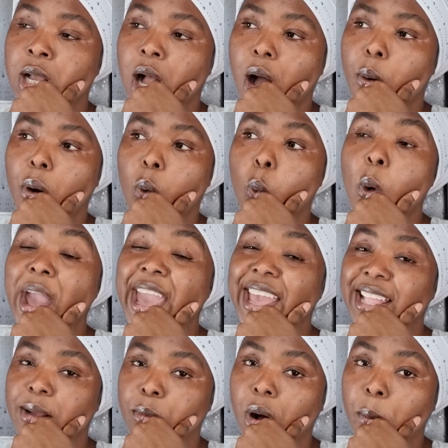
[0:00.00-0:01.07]
I was
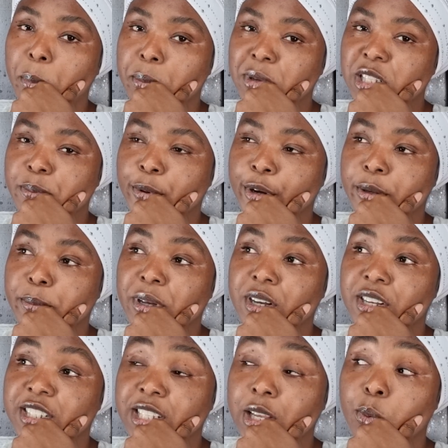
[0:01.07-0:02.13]
weighing him up in my spirit,
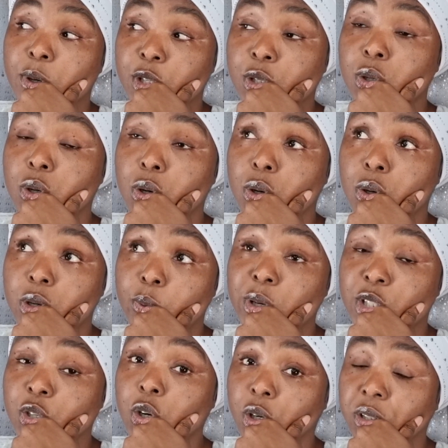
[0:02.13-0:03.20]
because it was
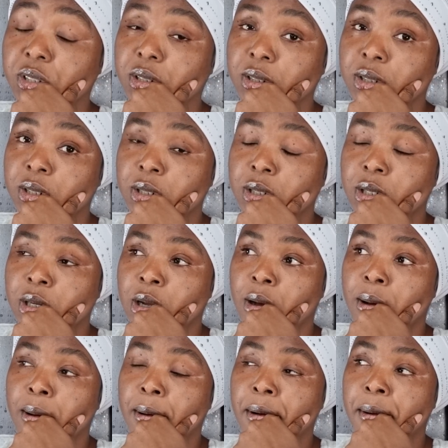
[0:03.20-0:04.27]
good.
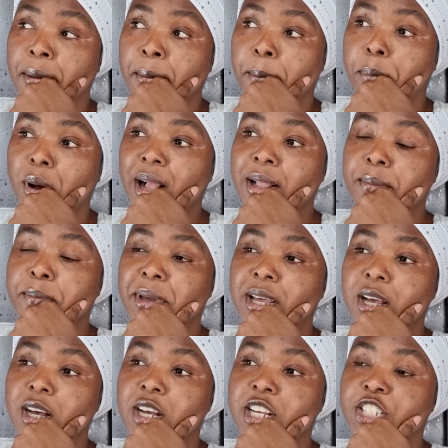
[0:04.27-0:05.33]
But
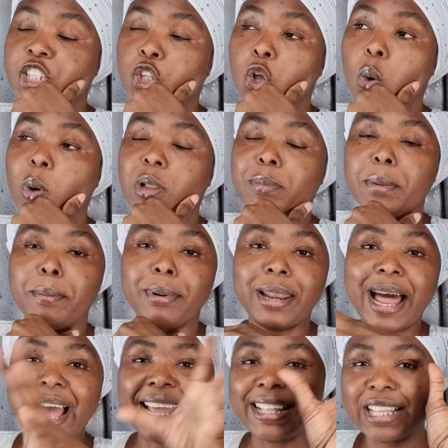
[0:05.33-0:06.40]
because you don't want to be
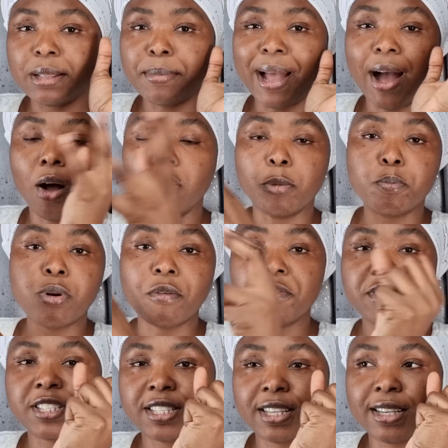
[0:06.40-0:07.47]
blinded by all the
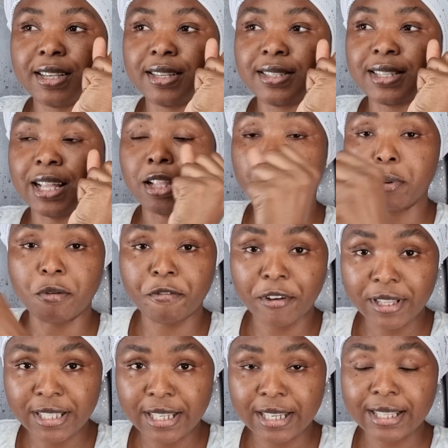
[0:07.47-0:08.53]
prophecies and the
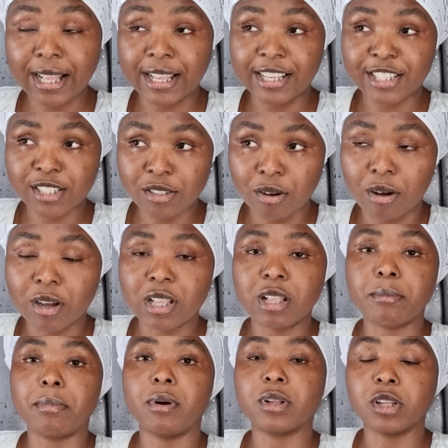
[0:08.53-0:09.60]
prophetic that he's talking
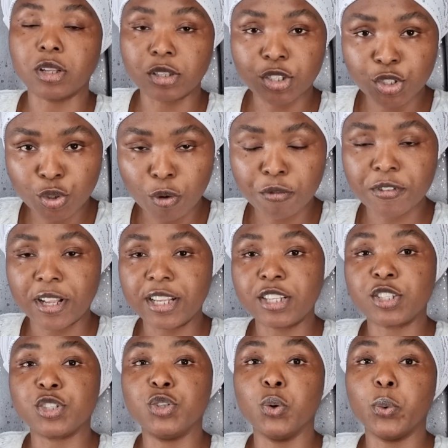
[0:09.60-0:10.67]
about and the stuff that
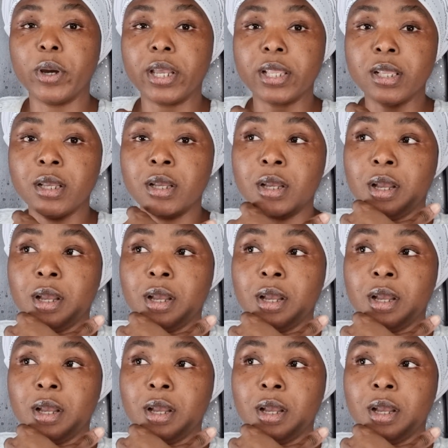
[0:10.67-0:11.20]
he's doing